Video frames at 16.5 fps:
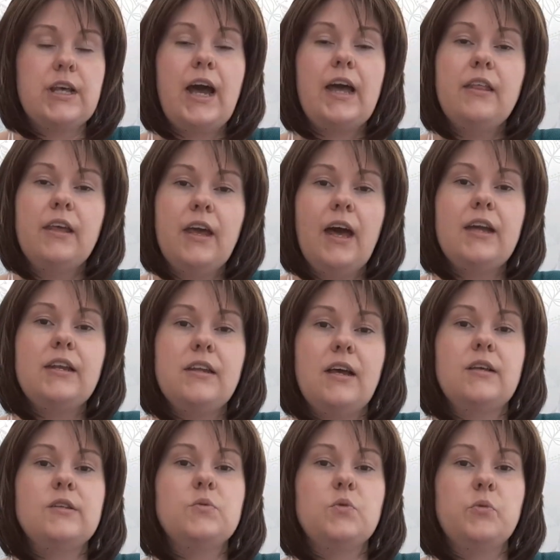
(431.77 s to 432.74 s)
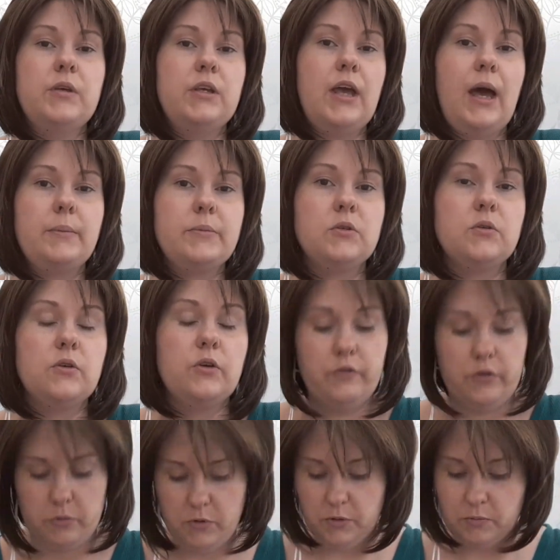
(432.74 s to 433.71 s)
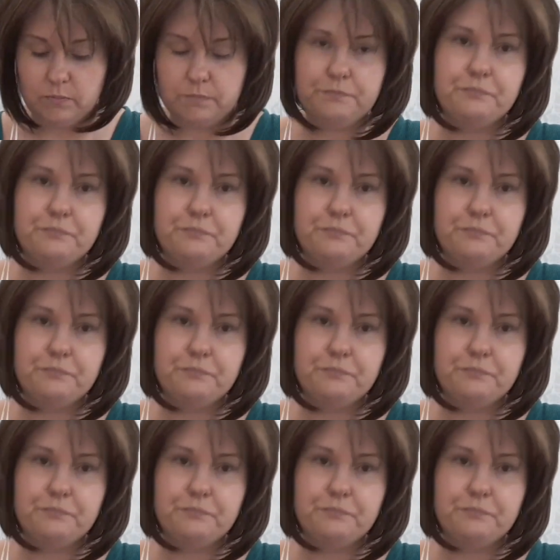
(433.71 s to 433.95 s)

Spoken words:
I think Ines will be absolutely over the moon.